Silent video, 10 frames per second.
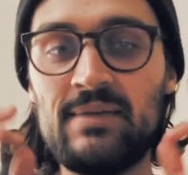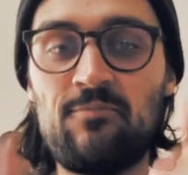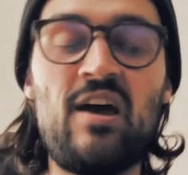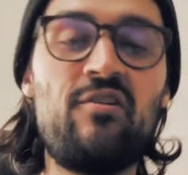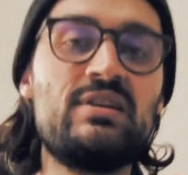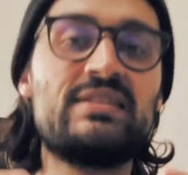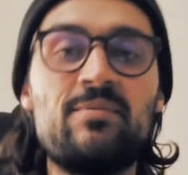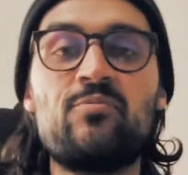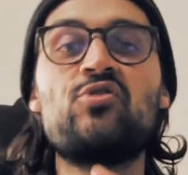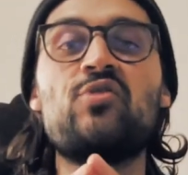very
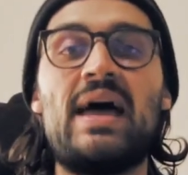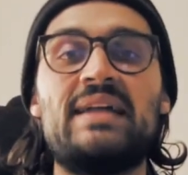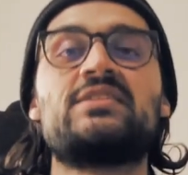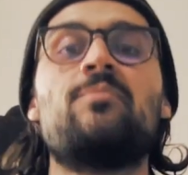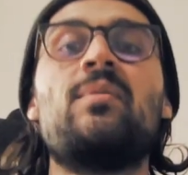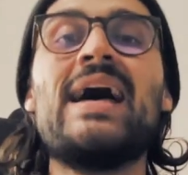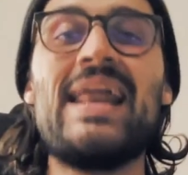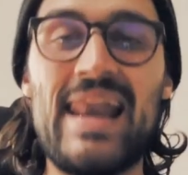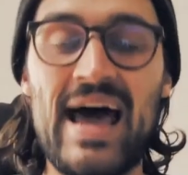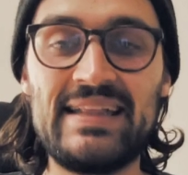simple to add some
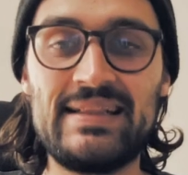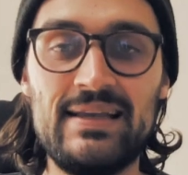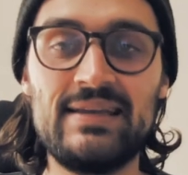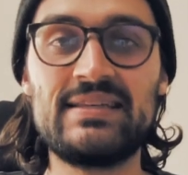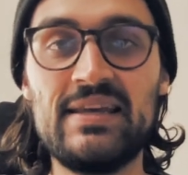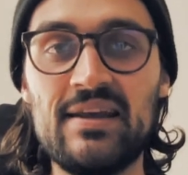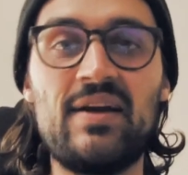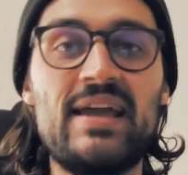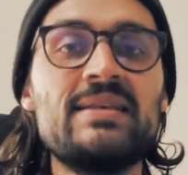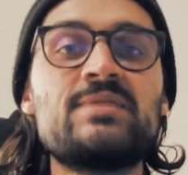light leaks here
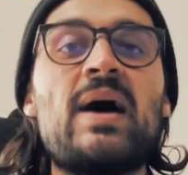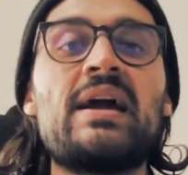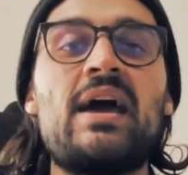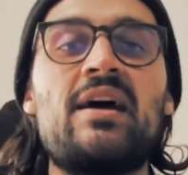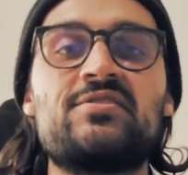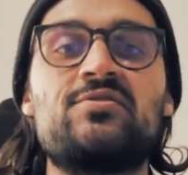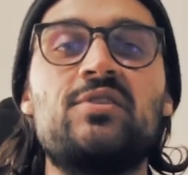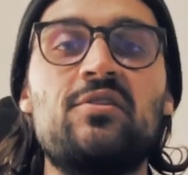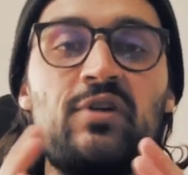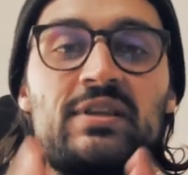in the Spark AR
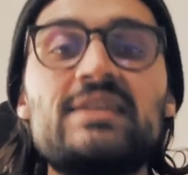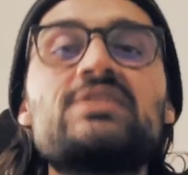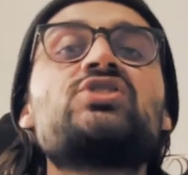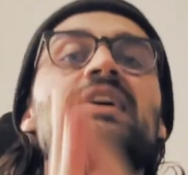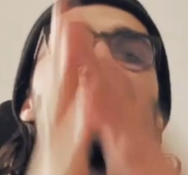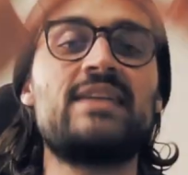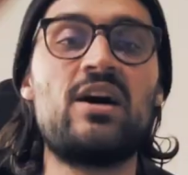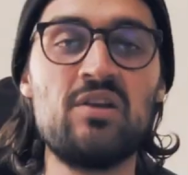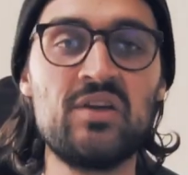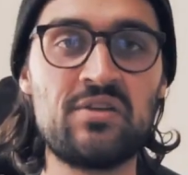Studio. For this, just
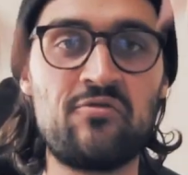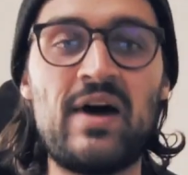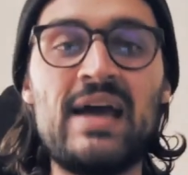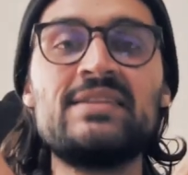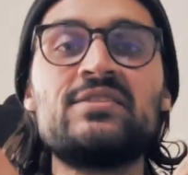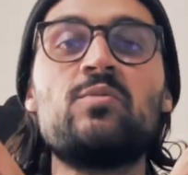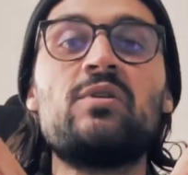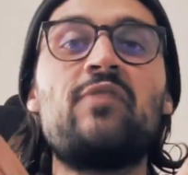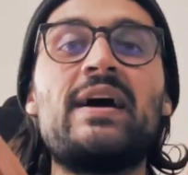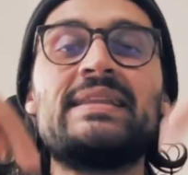download the files. You will
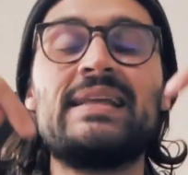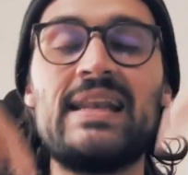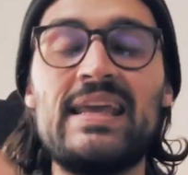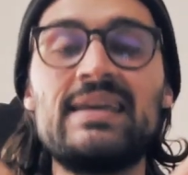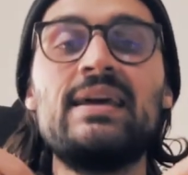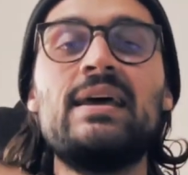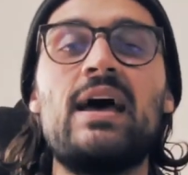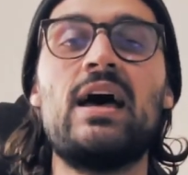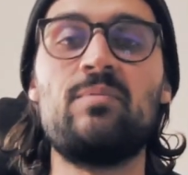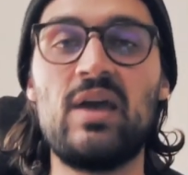find the link
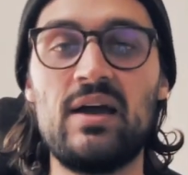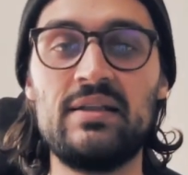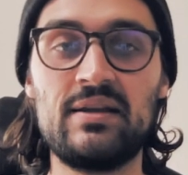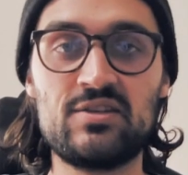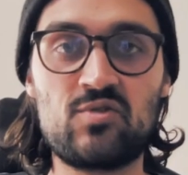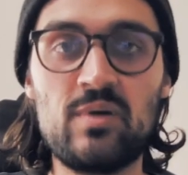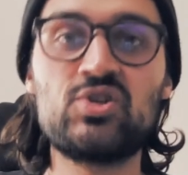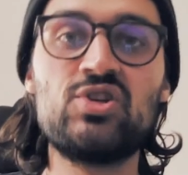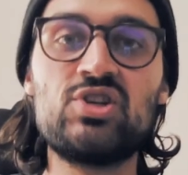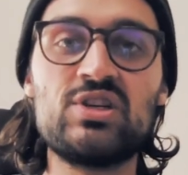in the
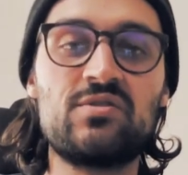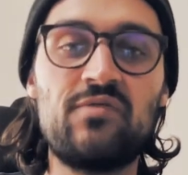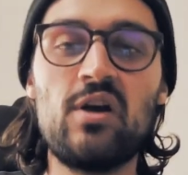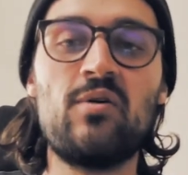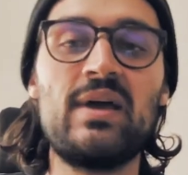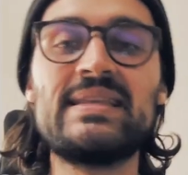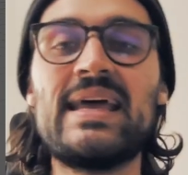description. Just follow it